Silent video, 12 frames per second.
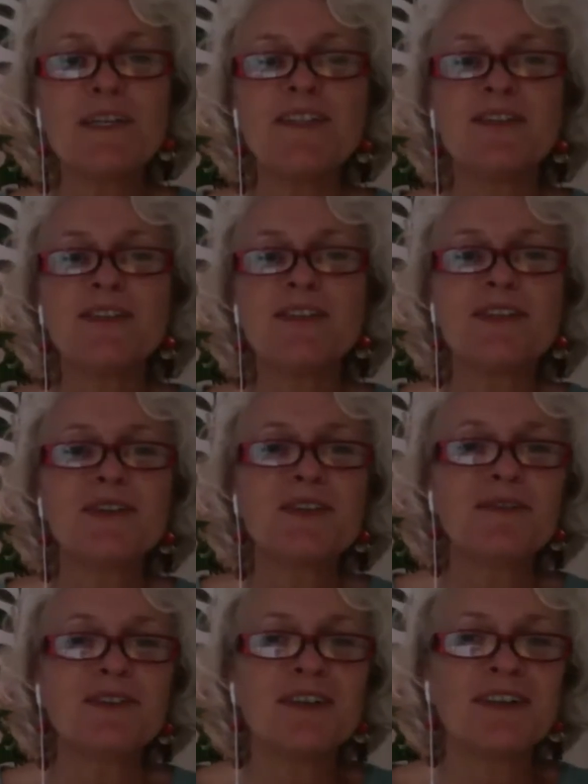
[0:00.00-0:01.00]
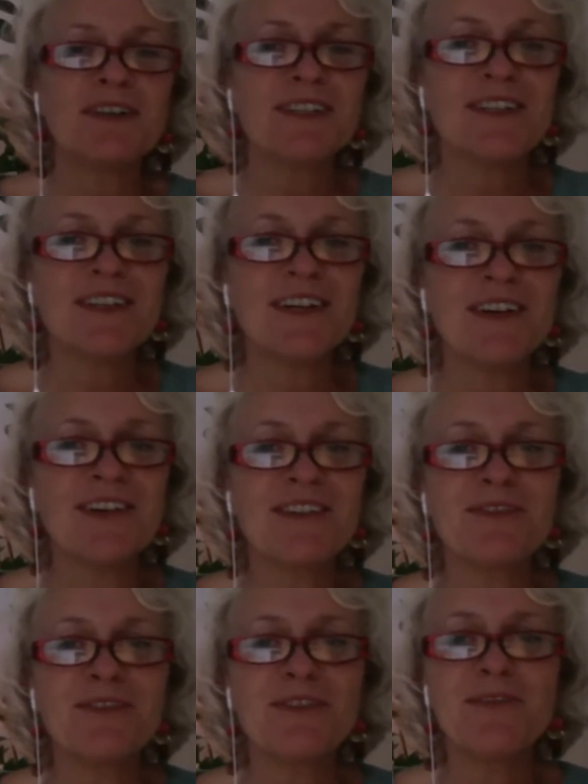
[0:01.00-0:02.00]
to the universe, you know,
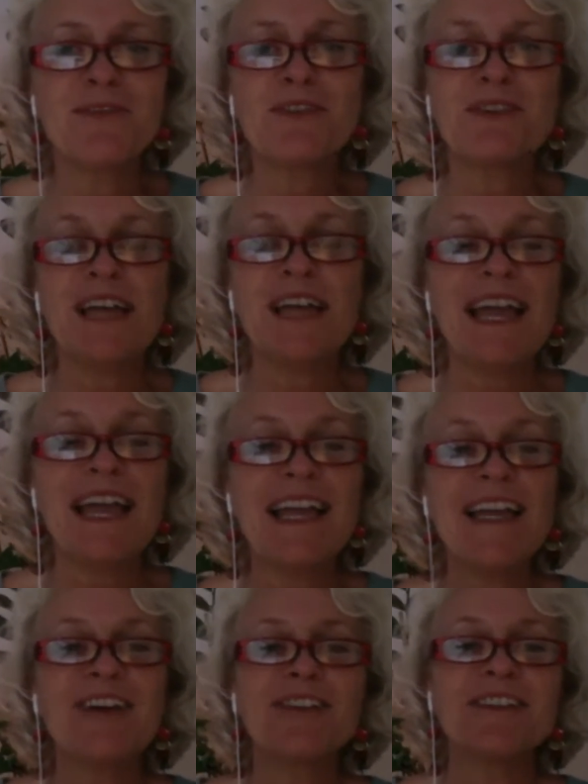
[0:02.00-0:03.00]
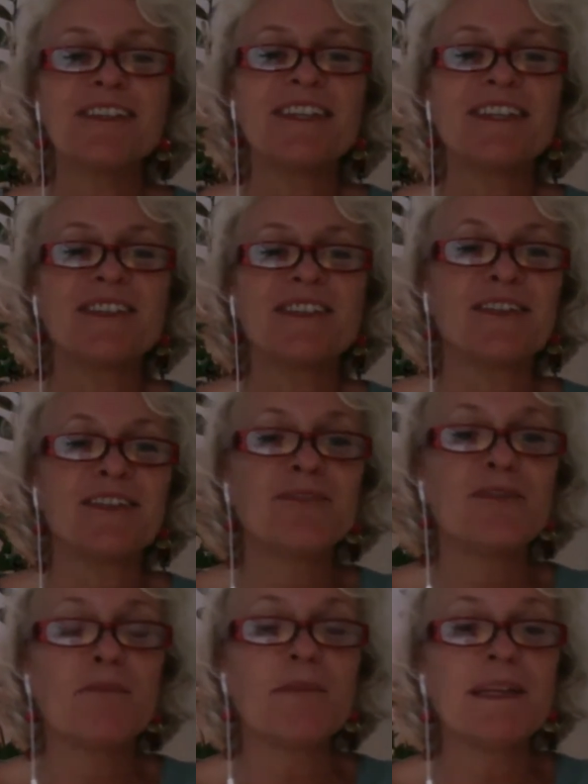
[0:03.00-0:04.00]
for a hangout just
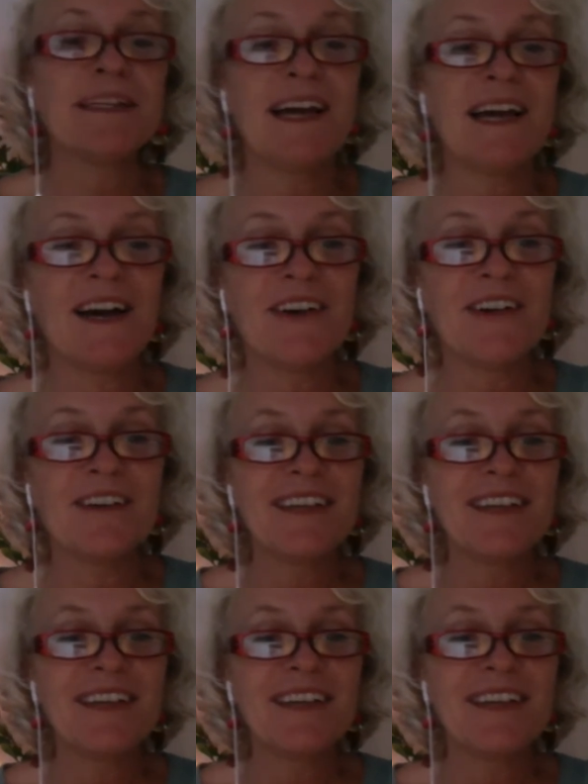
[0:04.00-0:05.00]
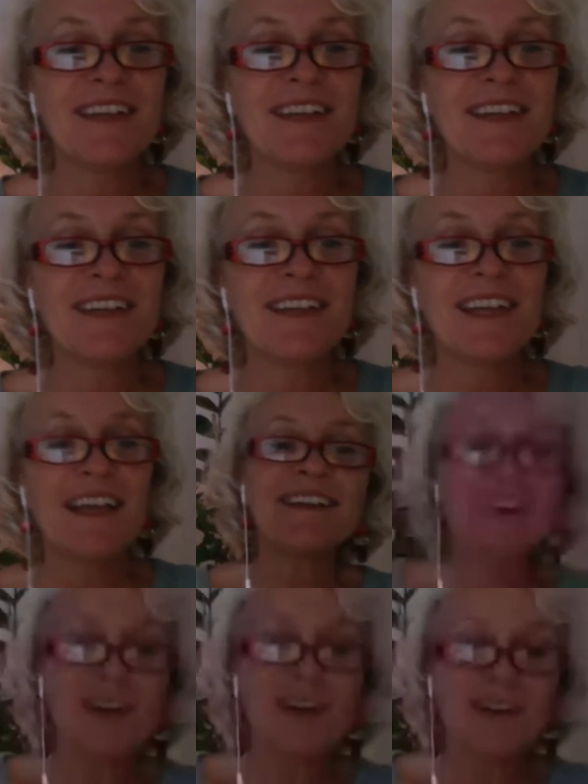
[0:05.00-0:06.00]
dropping down.
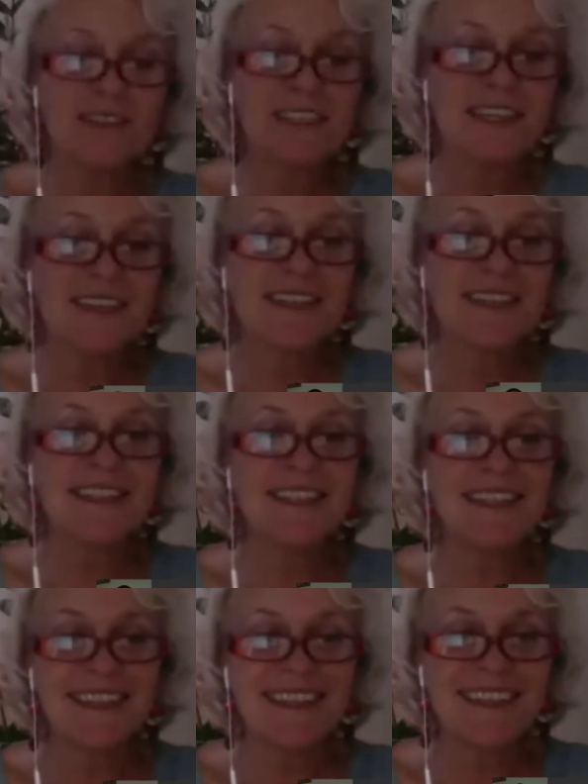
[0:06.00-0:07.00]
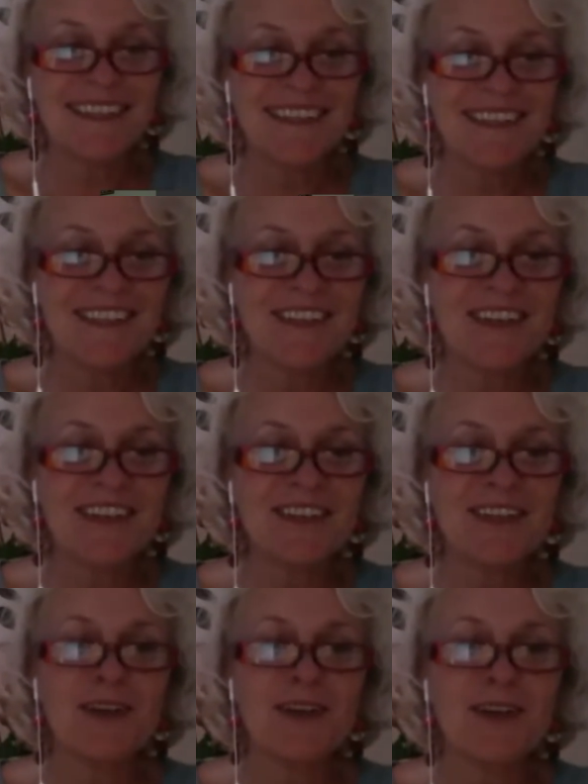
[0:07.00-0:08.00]
And all of a sudden it did. So
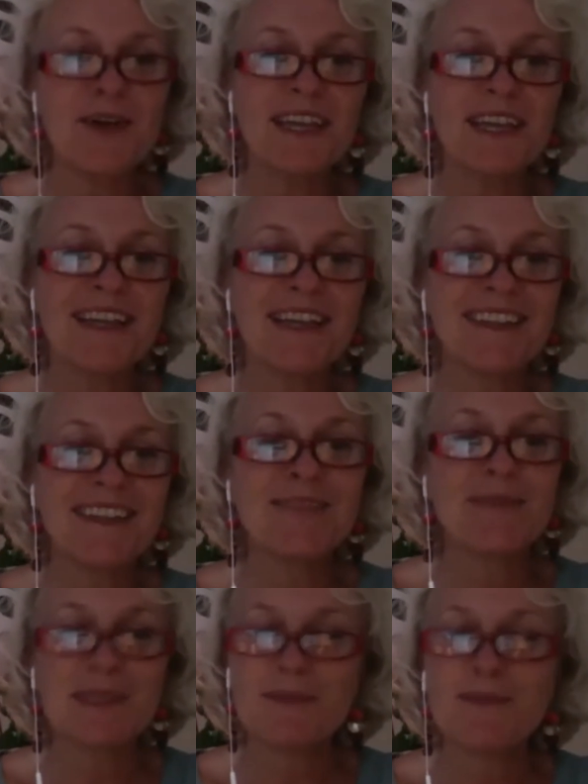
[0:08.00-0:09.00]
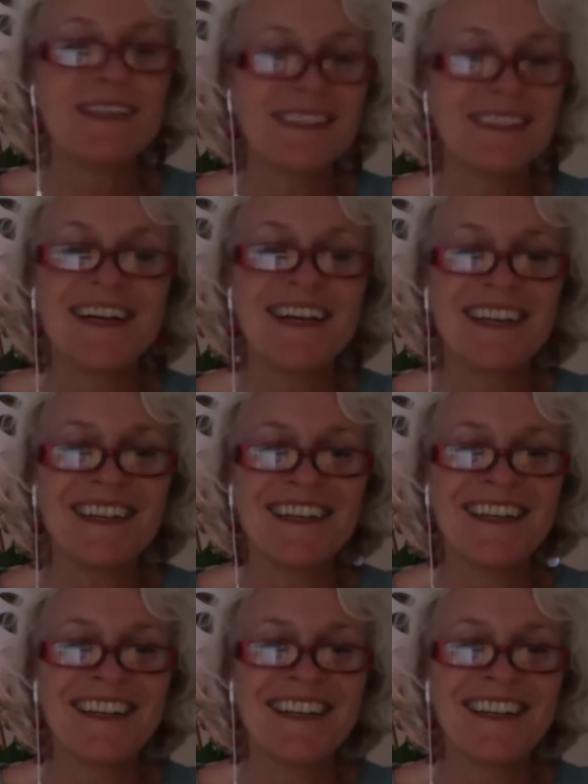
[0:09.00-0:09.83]
I thought, okay, this must be a sign.